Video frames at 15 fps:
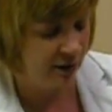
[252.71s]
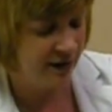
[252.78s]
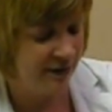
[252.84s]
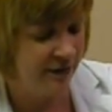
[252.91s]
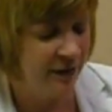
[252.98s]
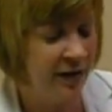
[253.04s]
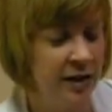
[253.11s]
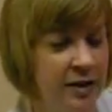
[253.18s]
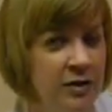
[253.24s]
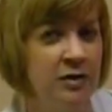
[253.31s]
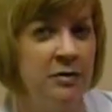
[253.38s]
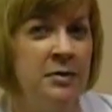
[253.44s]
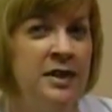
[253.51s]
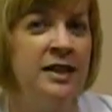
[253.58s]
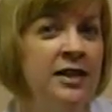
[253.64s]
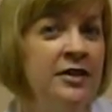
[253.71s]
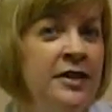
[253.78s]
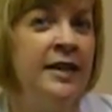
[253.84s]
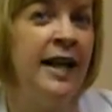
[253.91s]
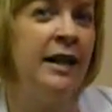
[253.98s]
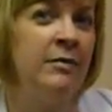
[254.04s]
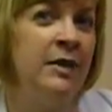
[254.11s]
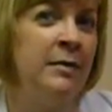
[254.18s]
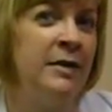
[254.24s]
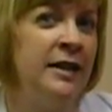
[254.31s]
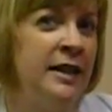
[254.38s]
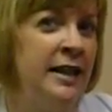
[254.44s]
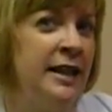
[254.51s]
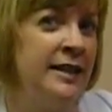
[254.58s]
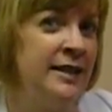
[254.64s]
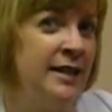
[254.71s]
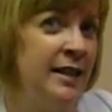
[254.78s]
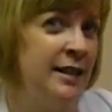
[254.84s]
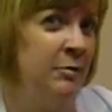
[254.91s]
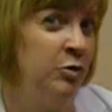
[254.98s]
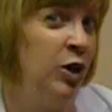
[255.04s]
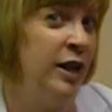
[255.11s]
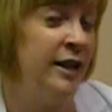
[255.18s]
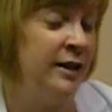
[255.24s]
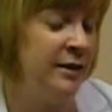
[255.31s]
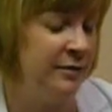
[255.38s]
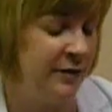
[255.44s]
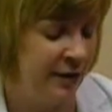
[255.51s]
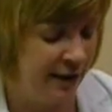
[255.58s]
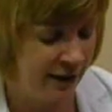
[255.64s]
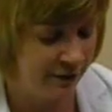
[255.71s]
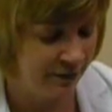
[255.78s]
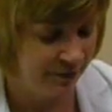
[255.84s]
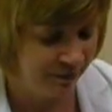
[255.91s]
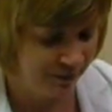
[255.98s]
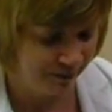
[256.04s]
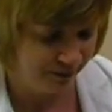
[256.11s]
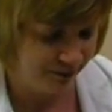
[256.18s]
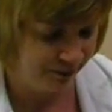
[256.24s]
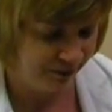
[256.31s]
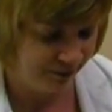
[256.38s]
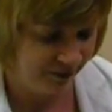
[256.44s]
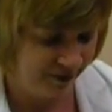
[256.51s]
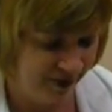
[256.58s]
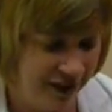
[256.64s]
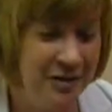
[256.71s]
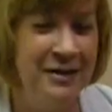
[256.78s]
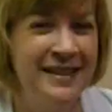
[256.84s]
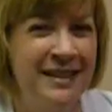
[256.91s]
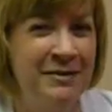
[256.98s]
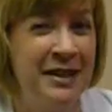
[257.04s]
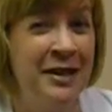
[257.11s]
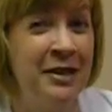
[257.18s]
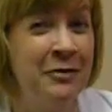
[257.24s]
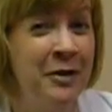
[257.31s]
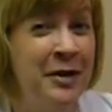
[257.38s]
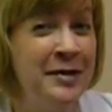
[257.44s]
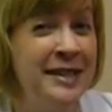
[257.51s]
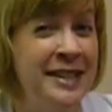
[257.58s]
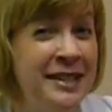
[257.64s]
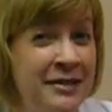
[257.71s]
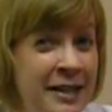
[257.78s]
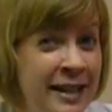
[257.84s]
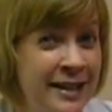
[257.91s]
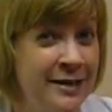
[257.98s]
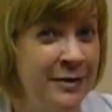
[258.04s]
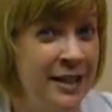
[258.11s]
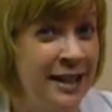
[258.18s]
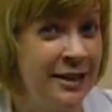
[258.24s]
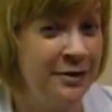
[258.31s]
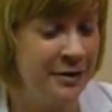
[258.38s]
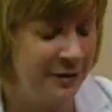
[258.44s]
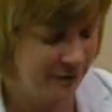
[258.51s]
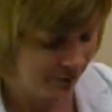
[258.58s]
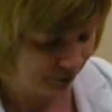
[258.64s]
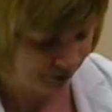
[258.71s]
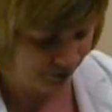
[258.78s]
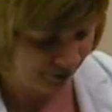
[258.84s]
It's very cool. We'll show you that maybe in the product video. Ooh, it's something to look forward to. Next video.